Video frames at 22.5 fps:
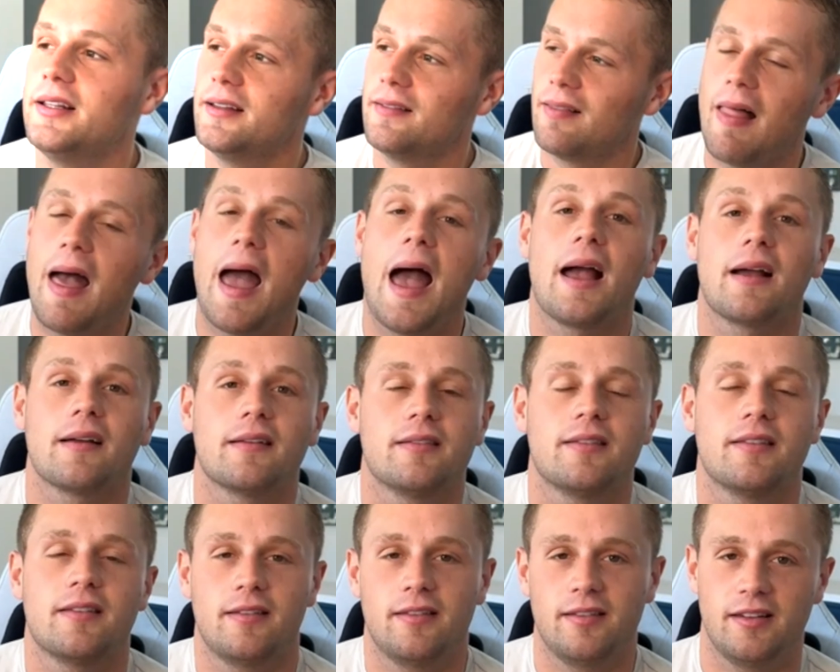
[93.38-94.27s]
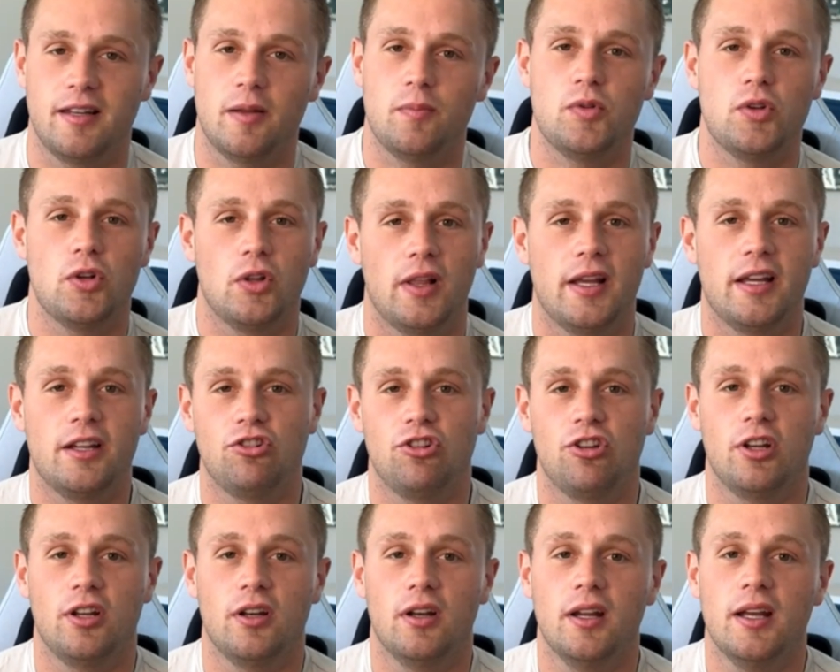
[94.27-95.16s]
lacks
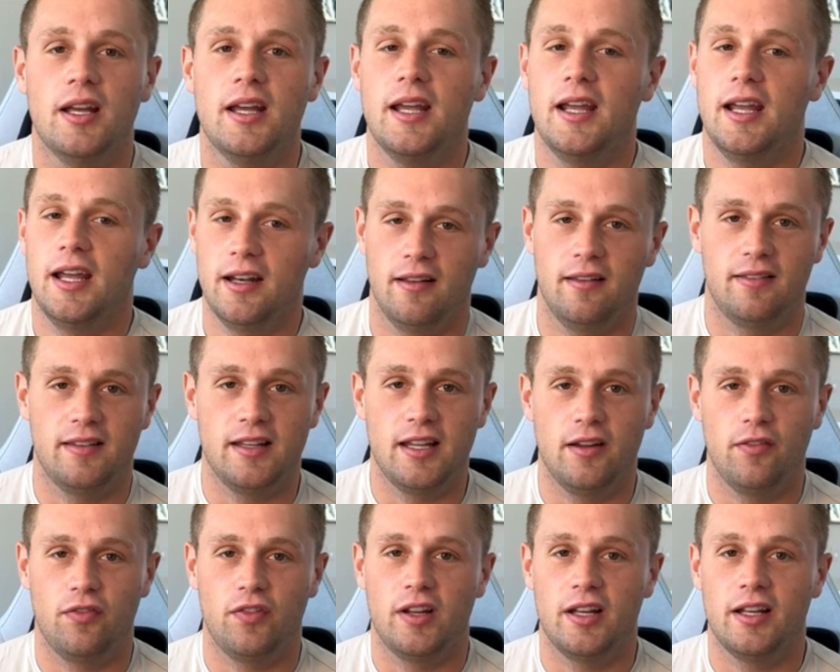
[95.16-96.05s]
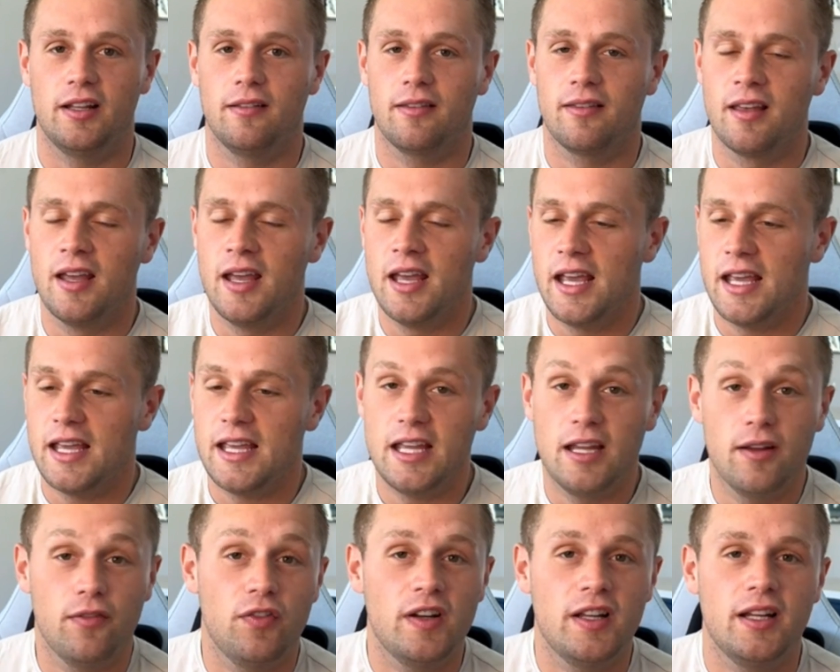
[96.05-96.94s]
stimulation in his evenings.
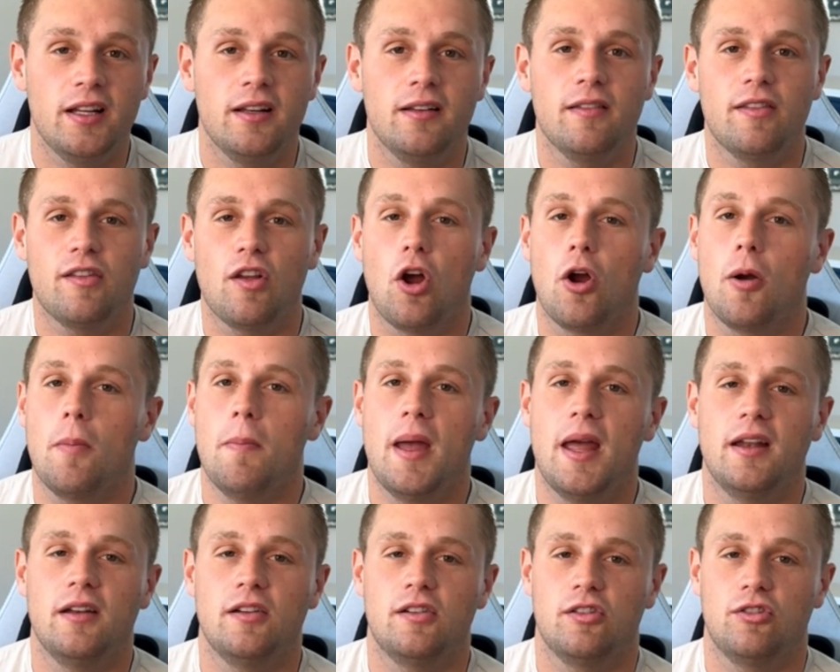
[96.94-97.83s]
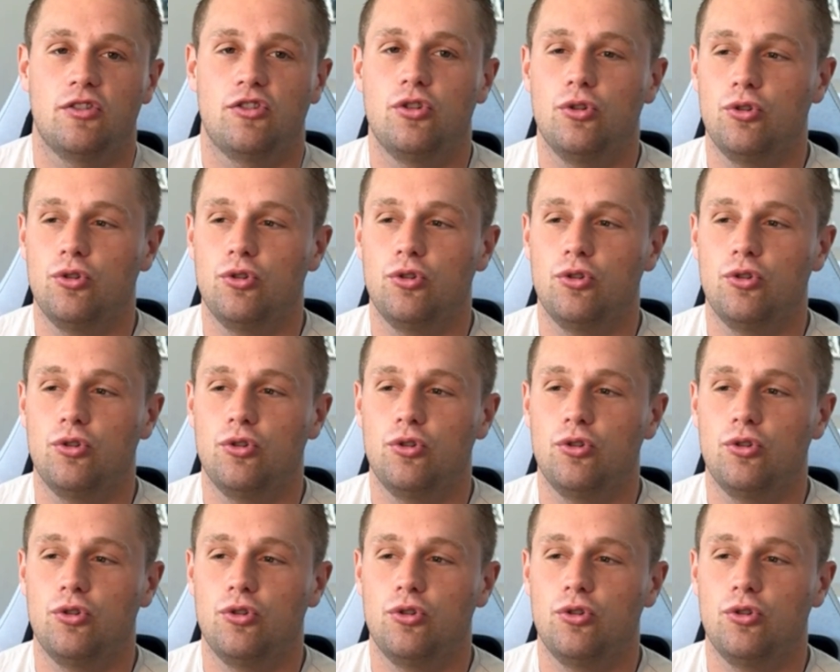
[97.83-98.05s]
Evenings are meant to